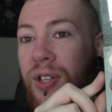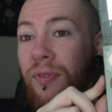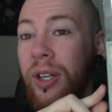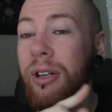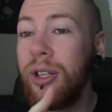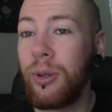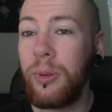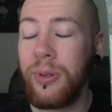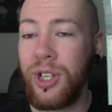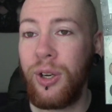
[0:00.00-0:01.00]
is a very
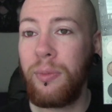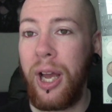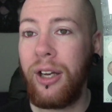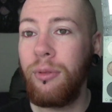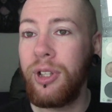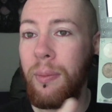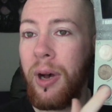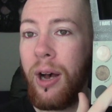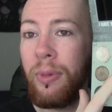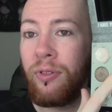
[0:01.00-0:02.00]
cool tone palette with a
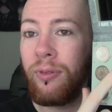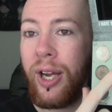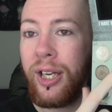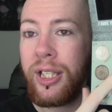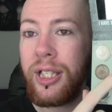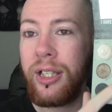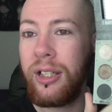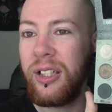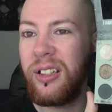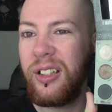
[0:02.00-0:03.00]
pop of red
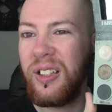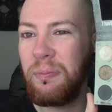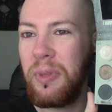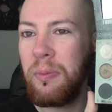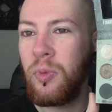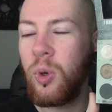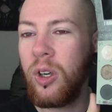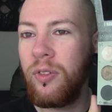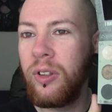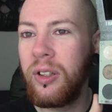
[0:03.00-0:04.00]
here and a bit
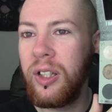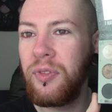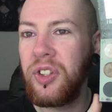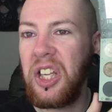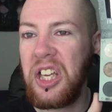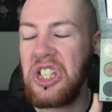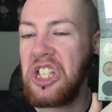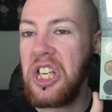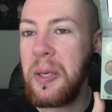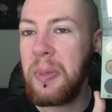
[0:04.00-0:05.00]
more of, I feel like a
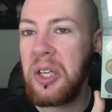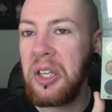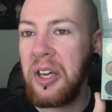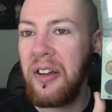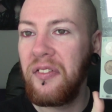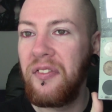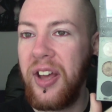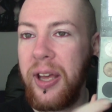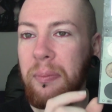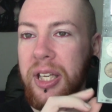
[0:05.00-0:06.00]
deep
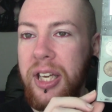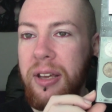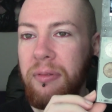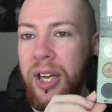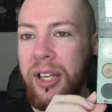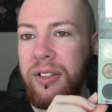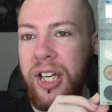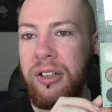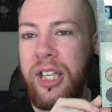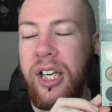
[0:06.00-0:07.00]
vampy red
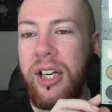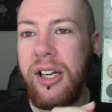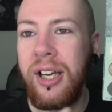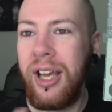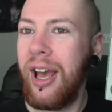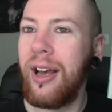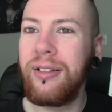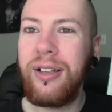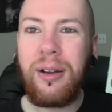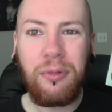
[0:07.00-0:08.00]
down here.
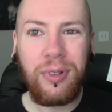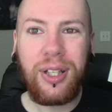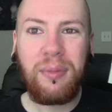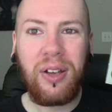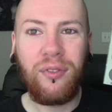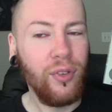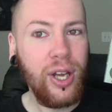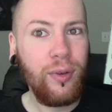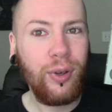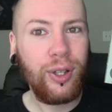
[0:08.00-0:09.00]
Not really my
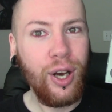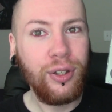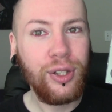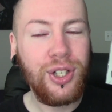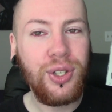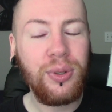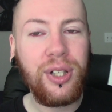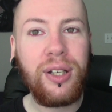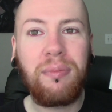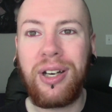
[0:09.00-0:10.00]
favorite color
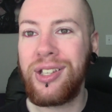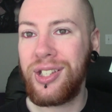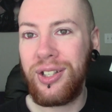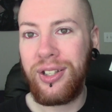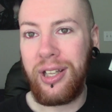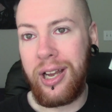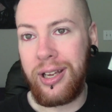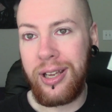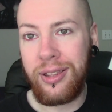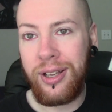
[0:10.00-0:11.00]
story, but I still
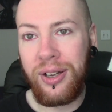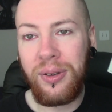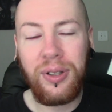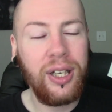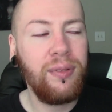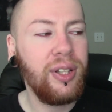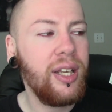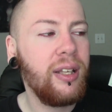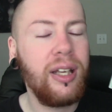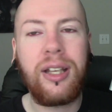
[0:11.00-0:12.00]
like it though and
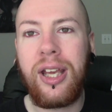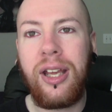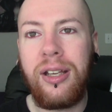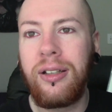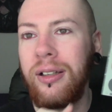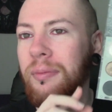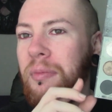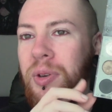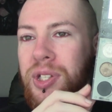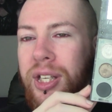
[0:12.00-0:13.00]
everything. Again,
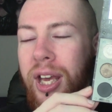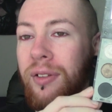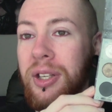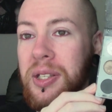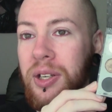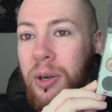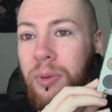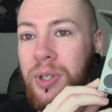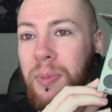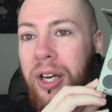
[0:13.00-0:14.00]
mostly have these Star
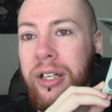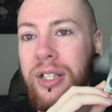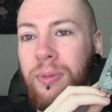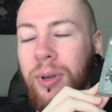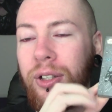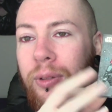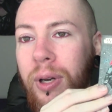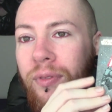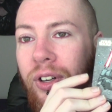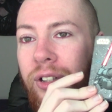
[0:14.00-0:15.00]
Wars palettes from
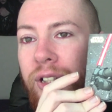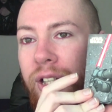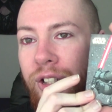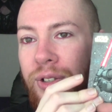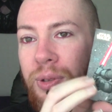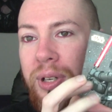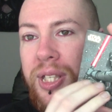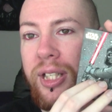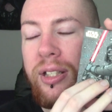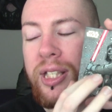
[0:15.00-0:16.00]
ColourPop for collector's
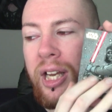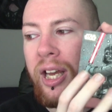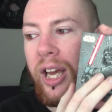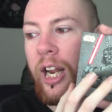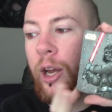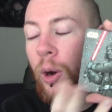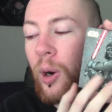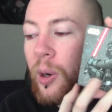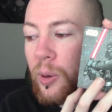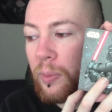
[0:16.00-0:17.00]
reasons. And I
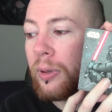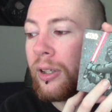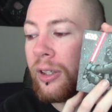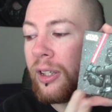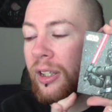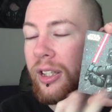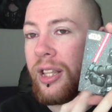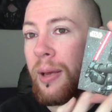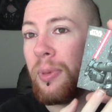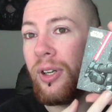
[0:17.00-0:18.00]
hope
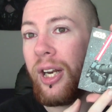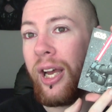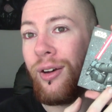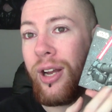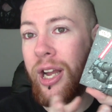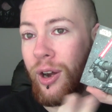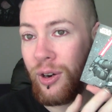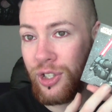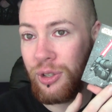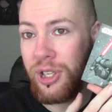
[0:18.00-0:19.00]
that they put out a
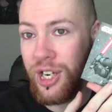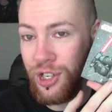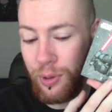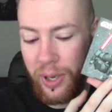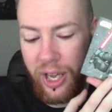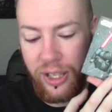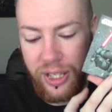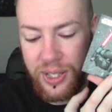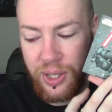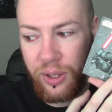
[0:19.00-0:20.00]
R2-D2
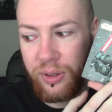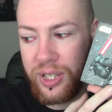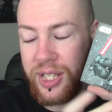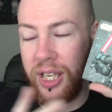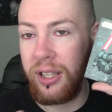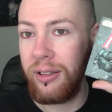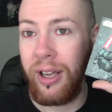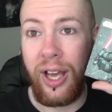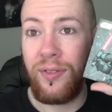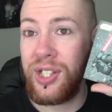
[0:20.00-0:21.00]
palette soon because they
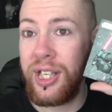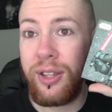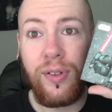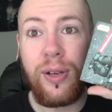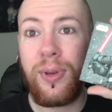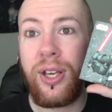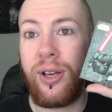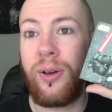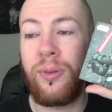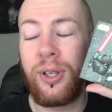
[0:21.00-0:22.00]
have
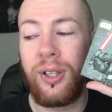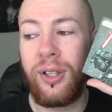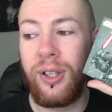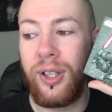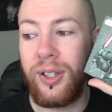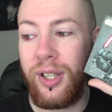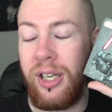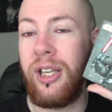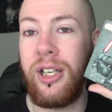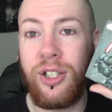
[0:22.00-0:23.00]
C-3PO. They
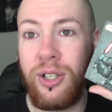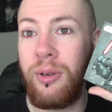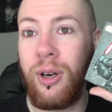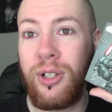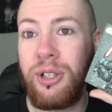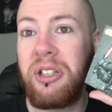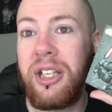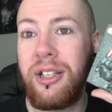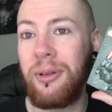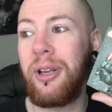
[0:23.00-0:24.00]
need to do R2-D2